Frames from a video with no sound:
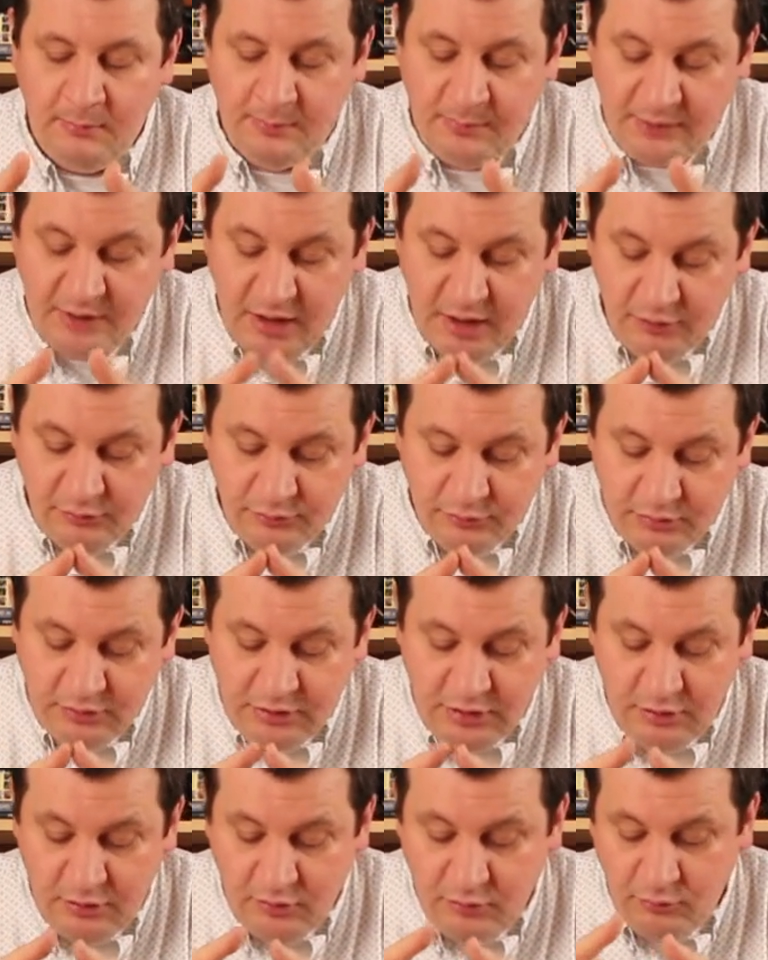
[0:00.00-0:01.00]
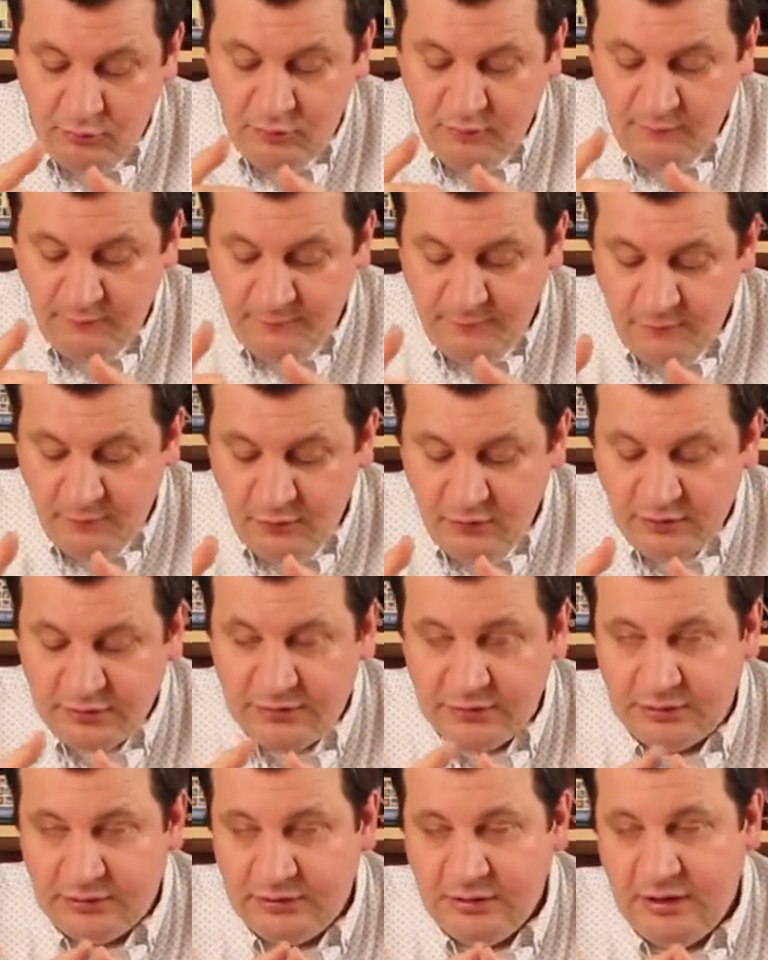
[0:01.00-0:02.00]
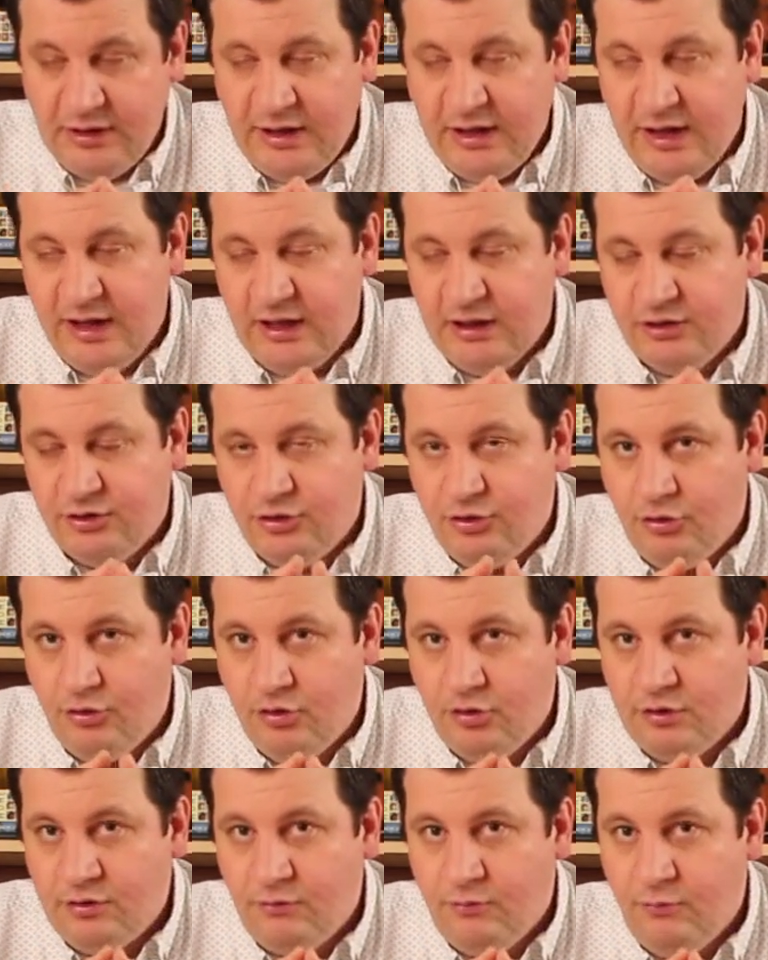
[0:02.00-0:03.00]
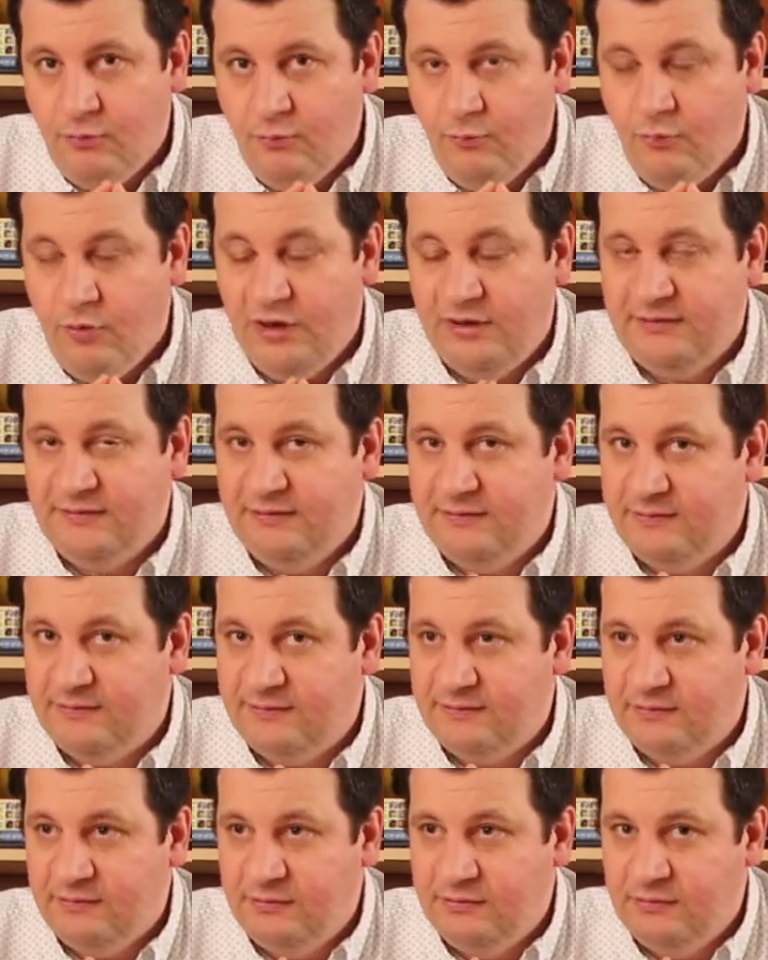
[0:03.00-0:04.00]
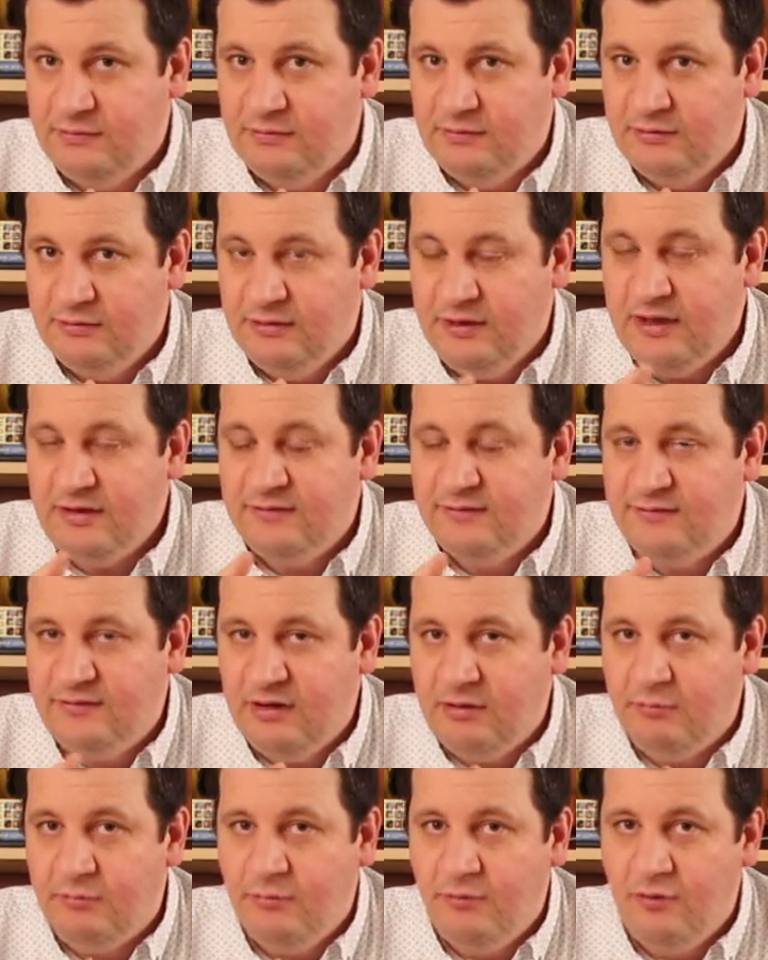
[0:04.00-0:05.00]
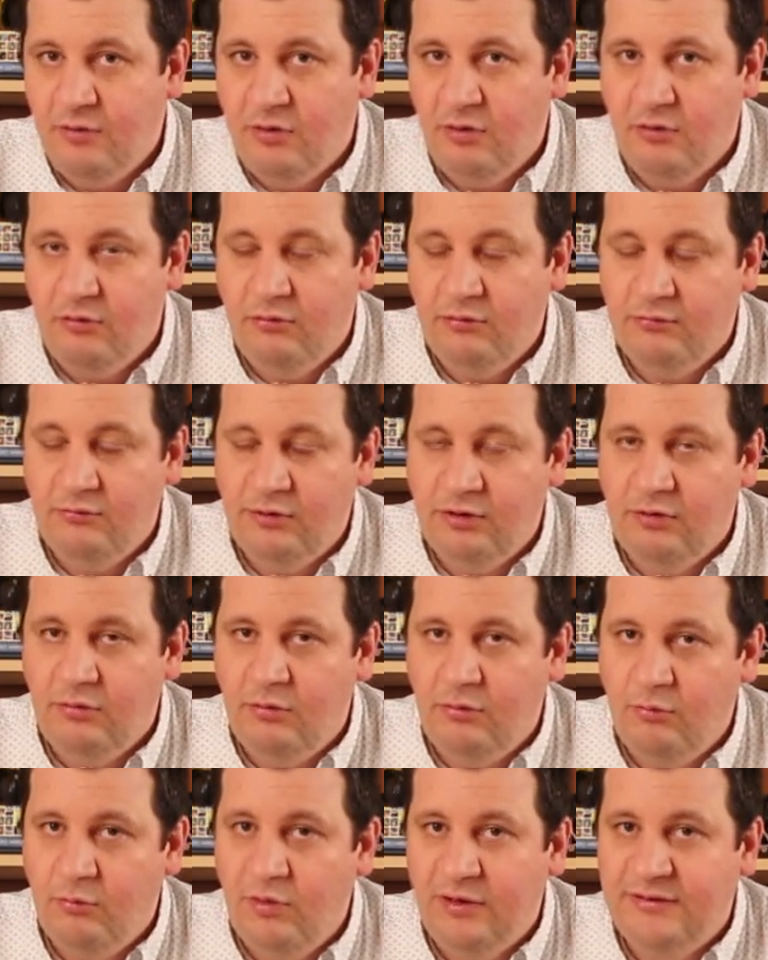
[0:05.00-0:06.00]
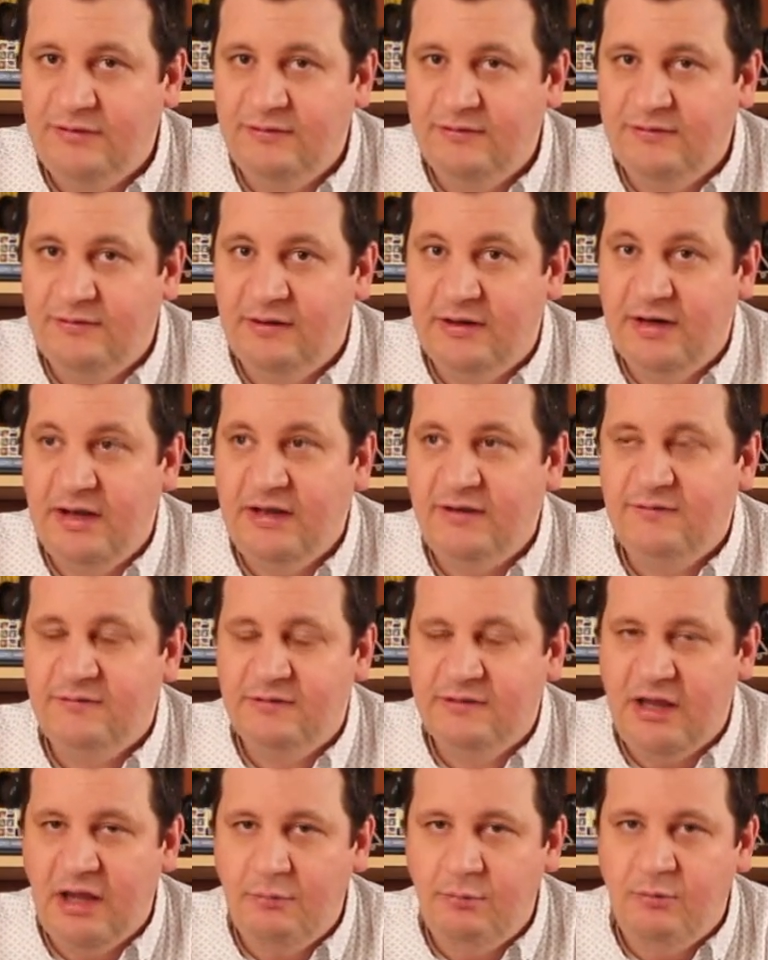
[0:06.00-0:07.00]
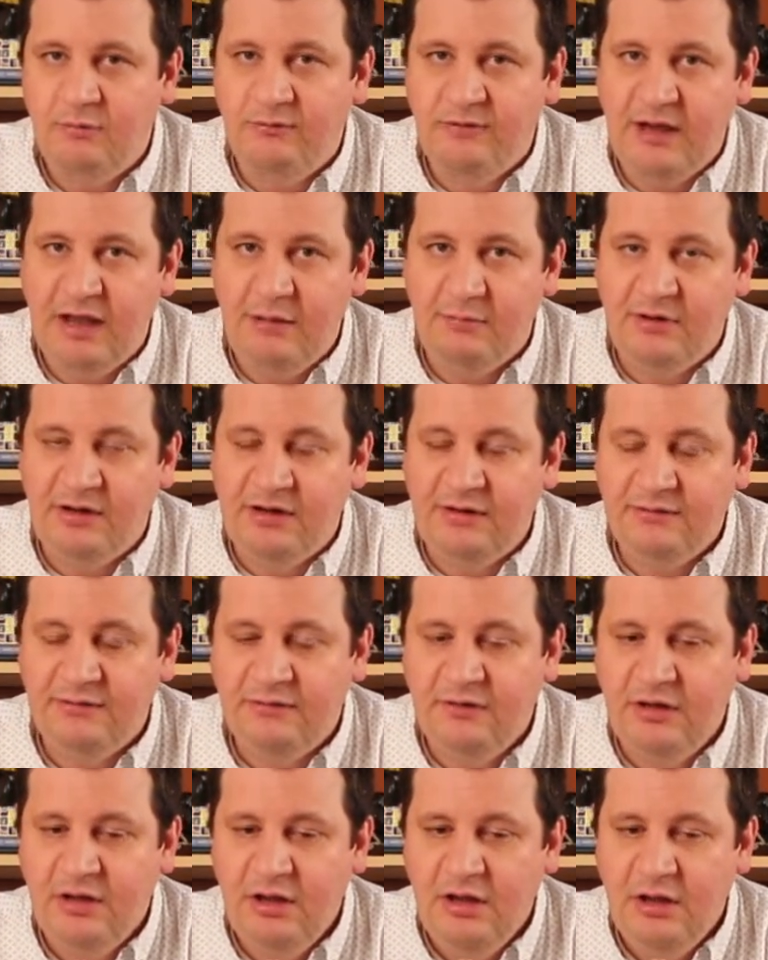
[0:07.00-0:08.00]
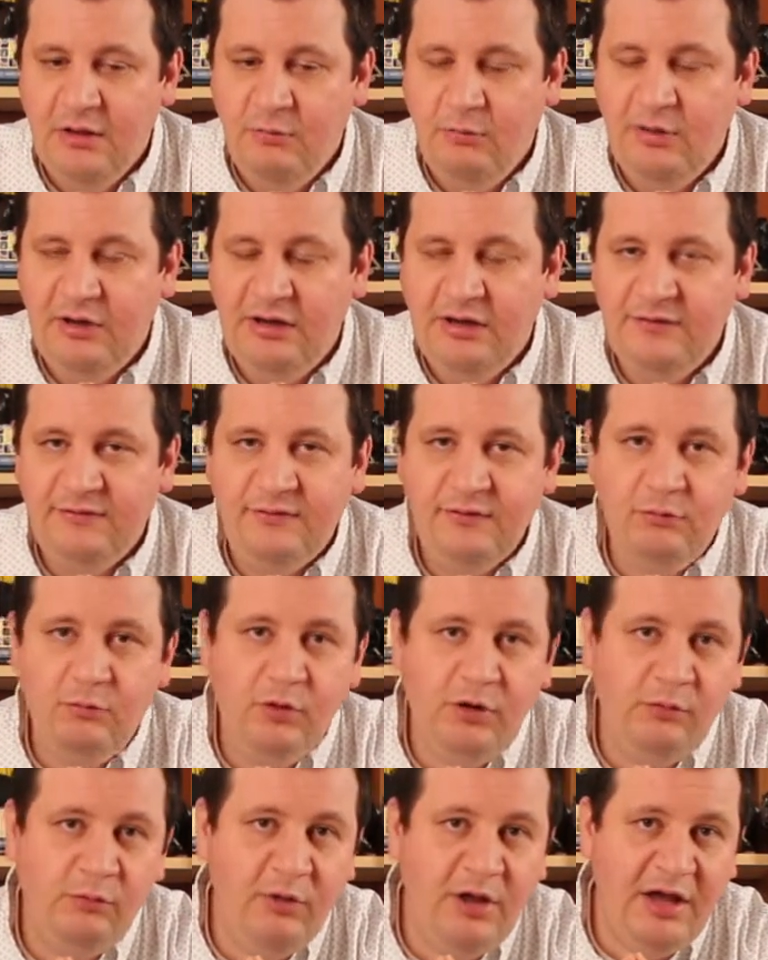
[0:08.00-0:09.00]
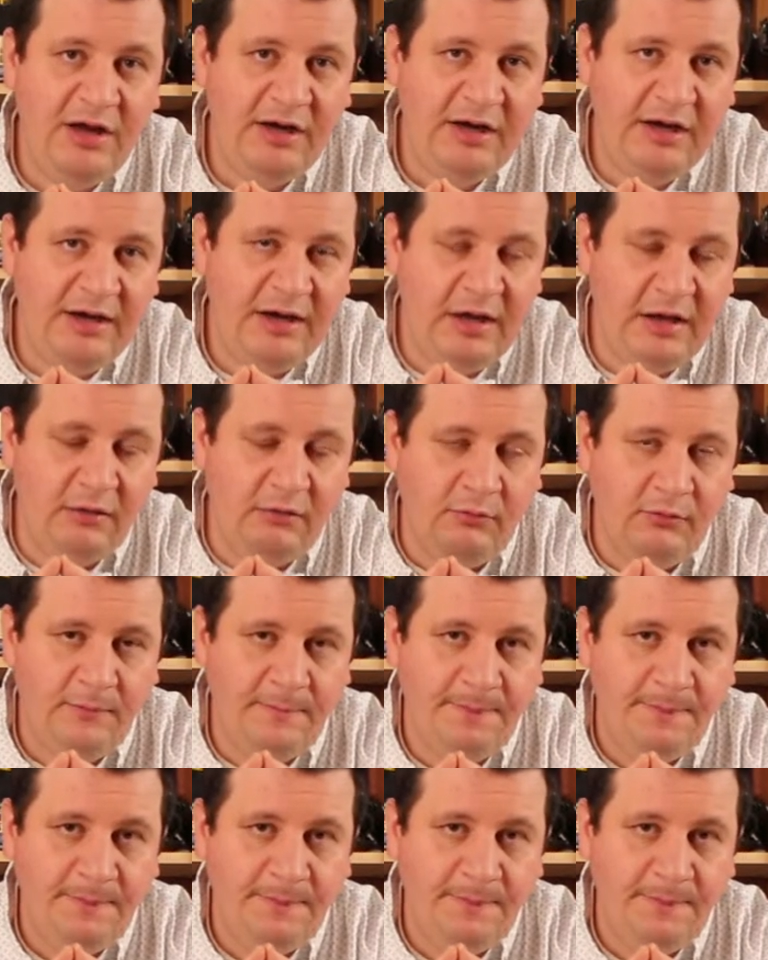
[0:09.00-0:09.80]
Prior to go further and talk what is next step, or you know, what is the next type of cameras, well, let's see where we are right now.